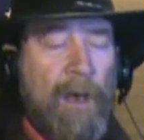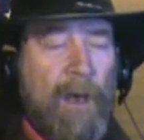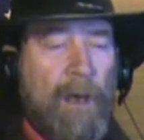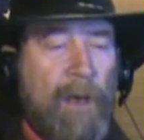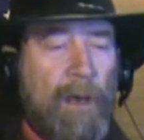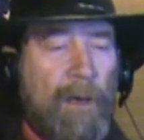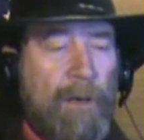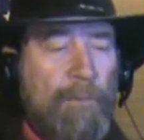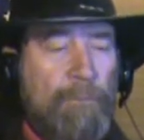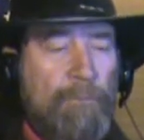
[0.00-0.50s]

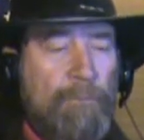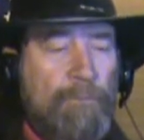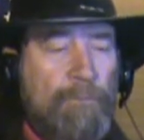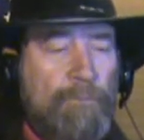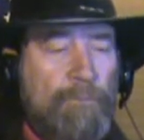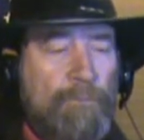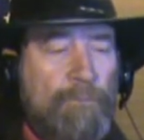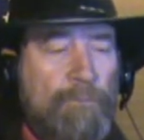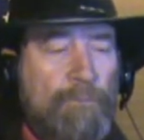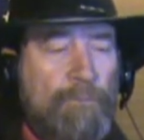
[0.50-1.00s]
Why
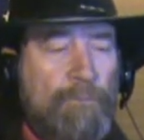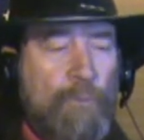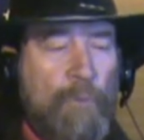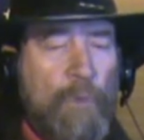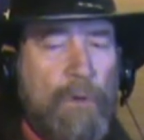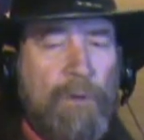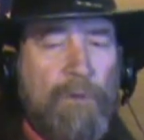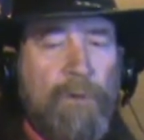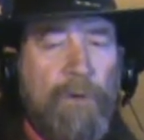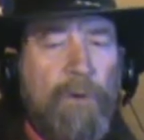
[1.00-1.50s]

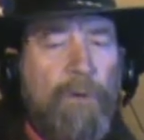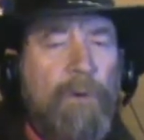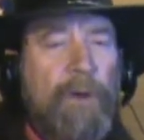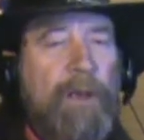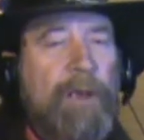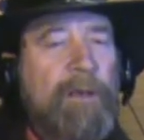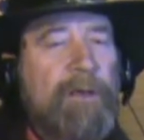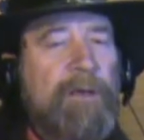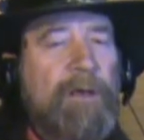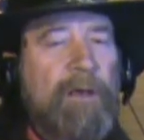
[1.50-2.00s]
don't you go
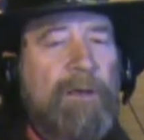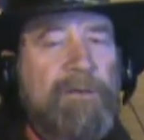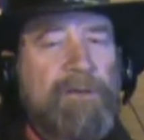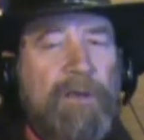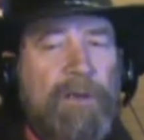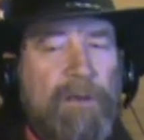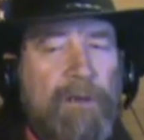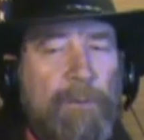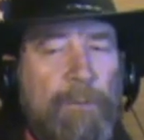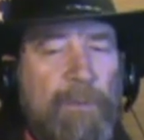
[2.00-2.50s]
ahead and tell
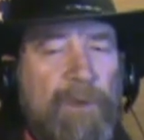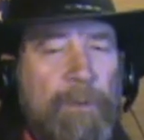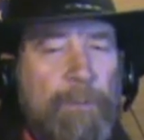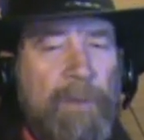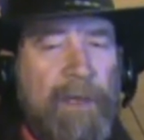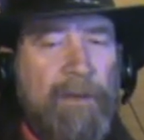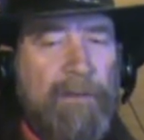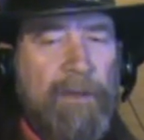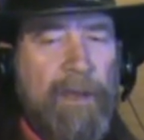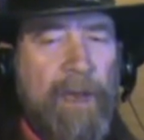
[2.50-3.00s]
us a little bit
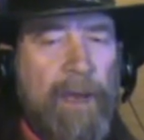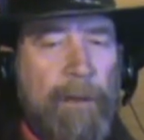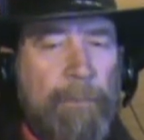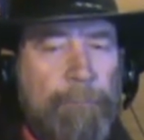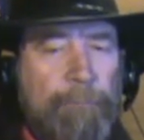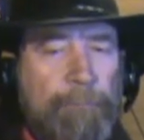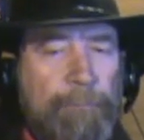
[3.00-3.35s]
about that?